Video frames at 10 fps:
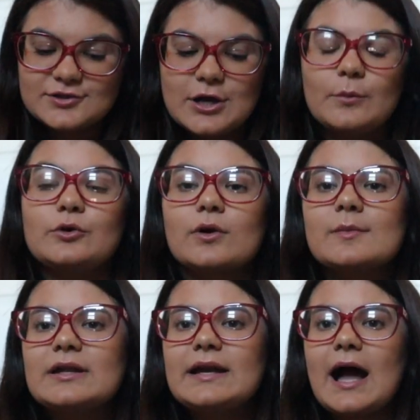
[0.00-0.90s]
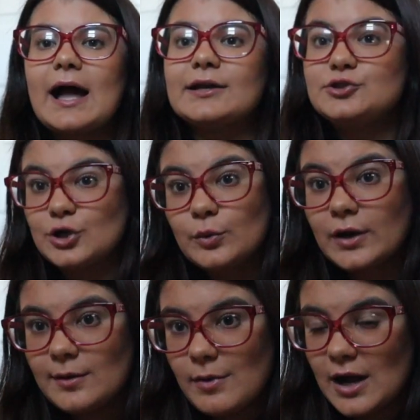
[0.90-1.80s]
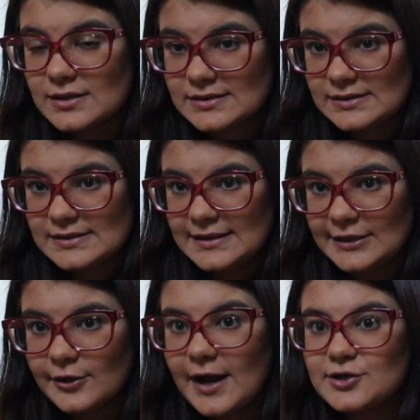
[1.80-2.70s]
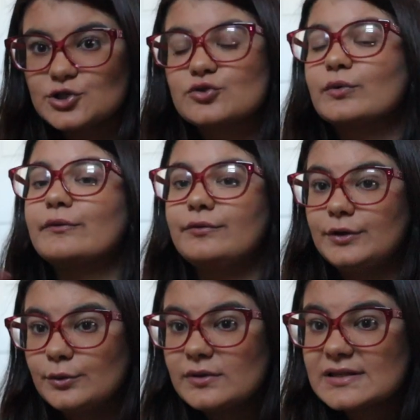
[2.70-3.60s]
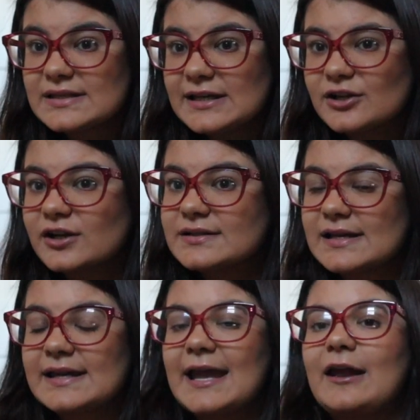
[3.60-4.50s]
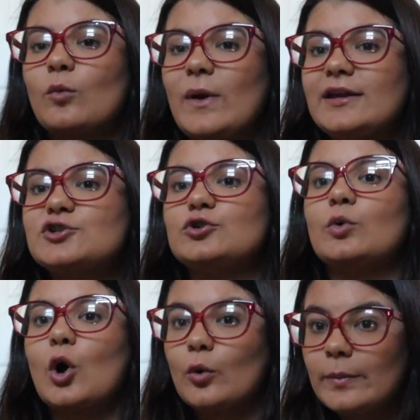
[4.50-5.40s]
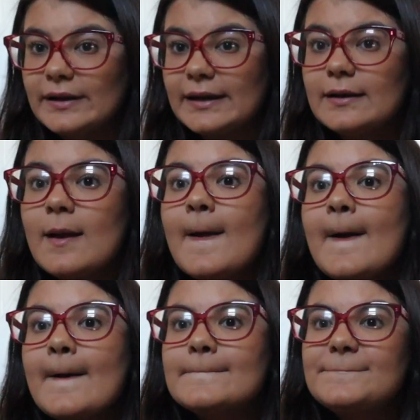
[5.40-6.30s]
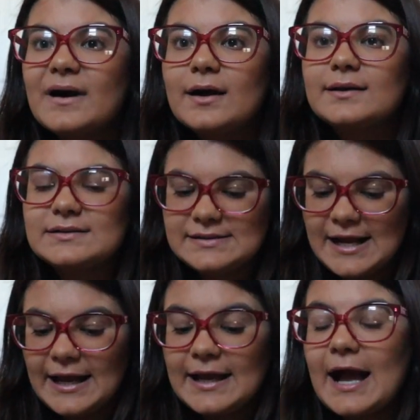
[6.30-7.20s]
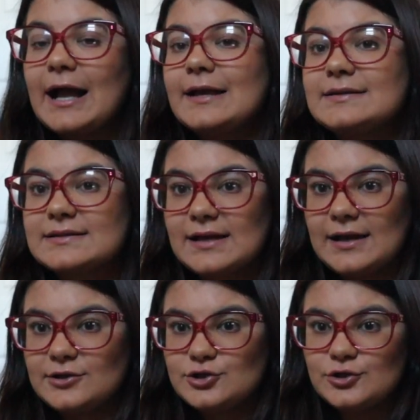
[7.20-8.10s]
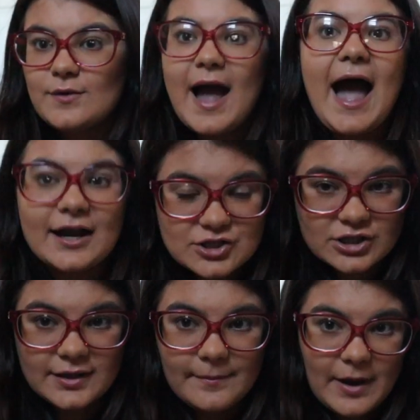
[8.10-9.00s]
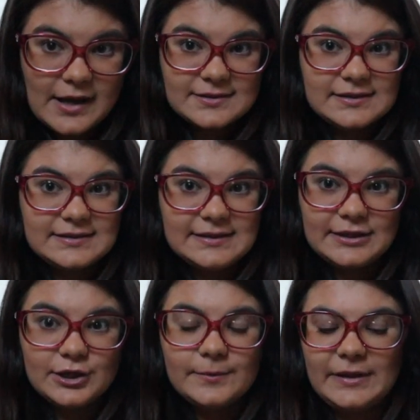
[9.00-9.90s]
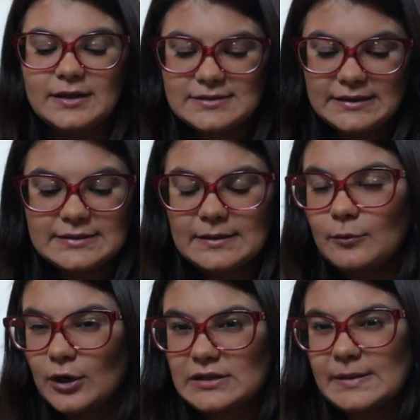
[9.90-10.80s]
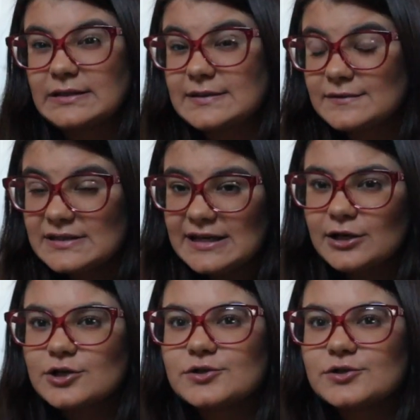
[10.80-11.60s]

So normally I don't unbox the sneaker. I just review the sneaker because I can't wait to open it. But today I decided to actually unbox the sneaker because it is a more expensive sneaker.